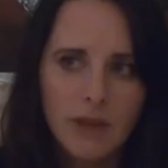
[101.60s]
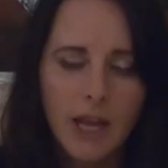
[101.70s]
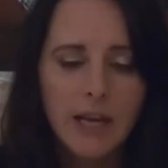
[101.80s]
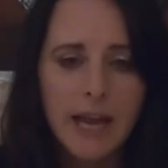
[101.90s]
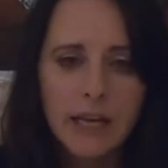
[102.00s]

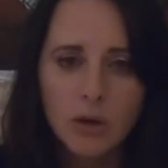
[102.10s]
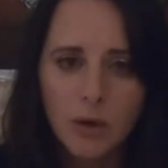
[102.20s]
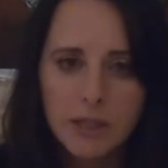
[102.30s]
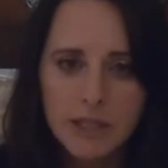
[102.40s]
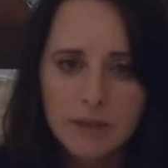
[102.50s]
an
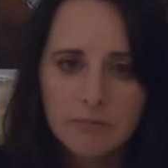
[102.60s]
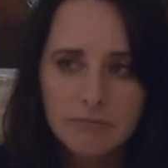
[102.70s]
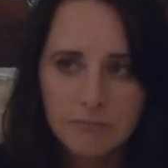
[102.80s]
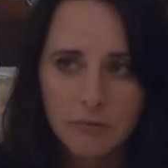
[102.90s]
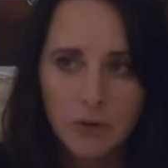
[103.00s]
adequate,
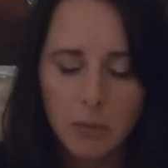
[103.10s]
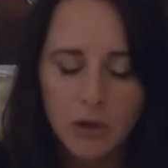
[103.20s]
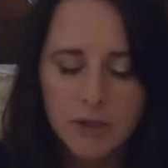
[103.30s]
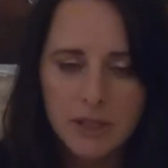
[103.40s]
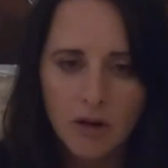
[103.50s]
for
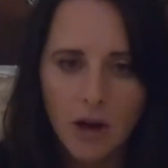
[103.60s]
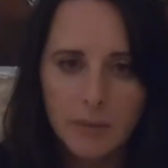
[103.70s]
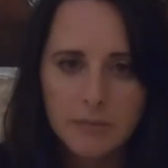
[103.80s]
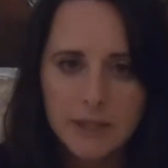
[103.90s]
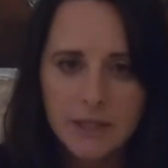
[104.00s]
most
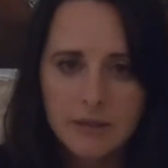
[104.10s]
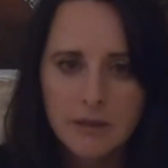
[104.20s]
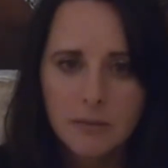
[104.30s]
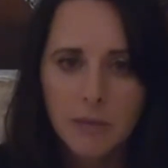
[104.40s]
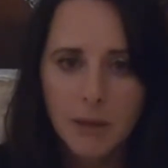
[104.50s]
times,
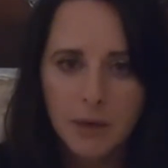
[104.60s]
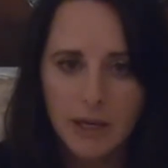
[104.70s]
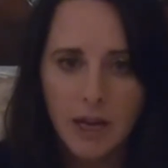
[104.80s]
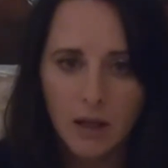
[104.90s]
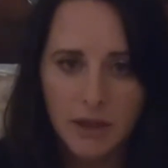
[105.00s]
public
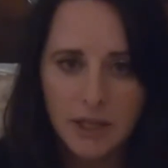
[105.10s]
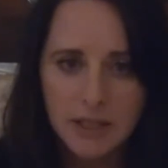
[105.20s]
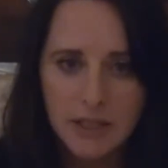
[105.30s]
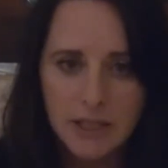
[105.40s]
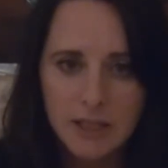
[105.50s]
health care
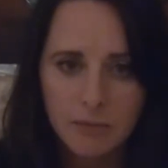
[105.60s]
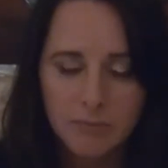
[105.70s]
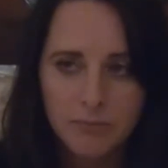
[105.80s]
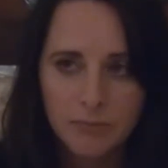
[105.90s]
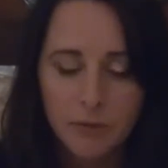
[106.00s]

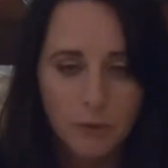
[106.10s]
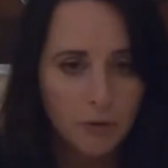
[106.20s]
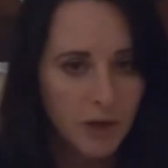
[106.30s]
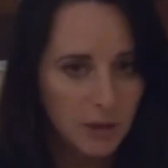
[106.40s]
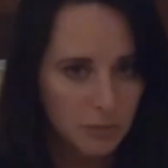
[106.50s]
system,
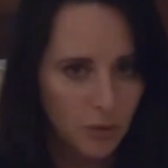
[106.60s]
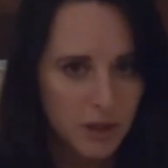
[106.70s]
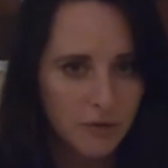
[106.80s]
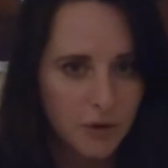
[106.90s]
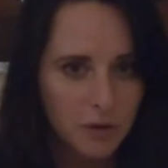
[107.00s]
free at
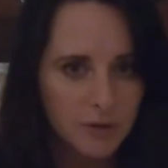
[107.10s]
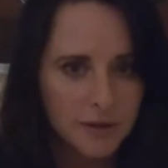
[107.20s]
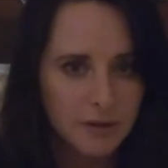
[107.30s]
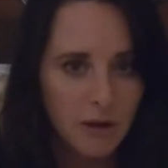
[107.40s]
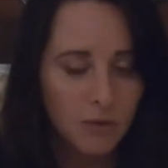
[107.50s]
point of
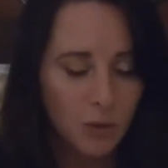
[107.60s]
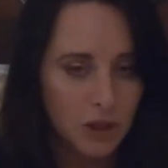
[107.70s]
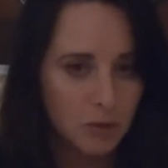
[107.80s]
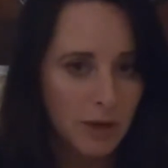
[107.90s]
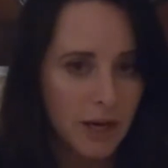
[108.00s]
use, of
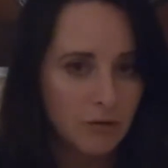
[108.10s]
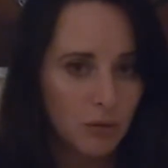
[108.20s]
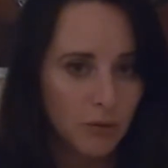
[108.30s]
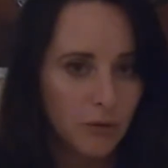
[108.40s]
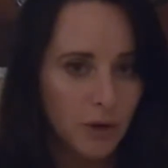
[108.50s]
which we are
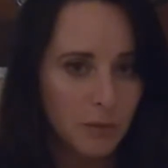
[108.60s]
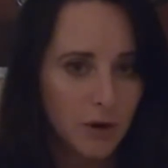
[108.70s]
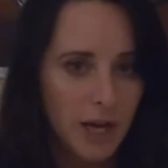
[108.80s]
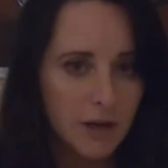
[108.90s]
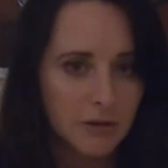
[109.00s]
all very
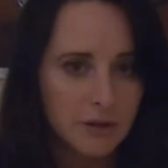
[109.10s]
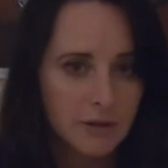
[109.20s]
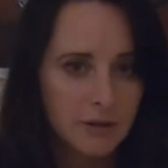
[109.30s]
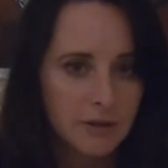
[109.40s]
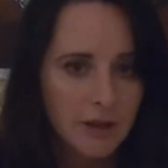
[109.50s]
proud.
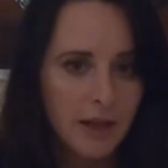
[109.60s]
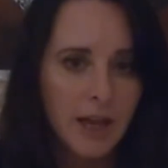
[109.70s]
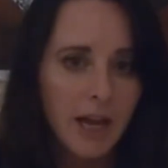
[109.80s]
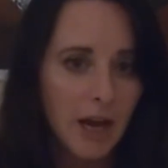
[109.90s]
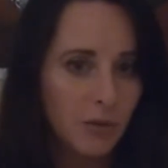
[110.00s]

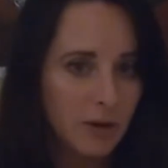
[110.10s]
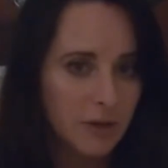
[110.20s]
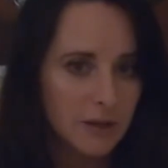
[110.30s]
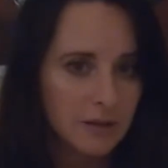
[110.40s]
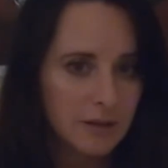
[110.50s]
However,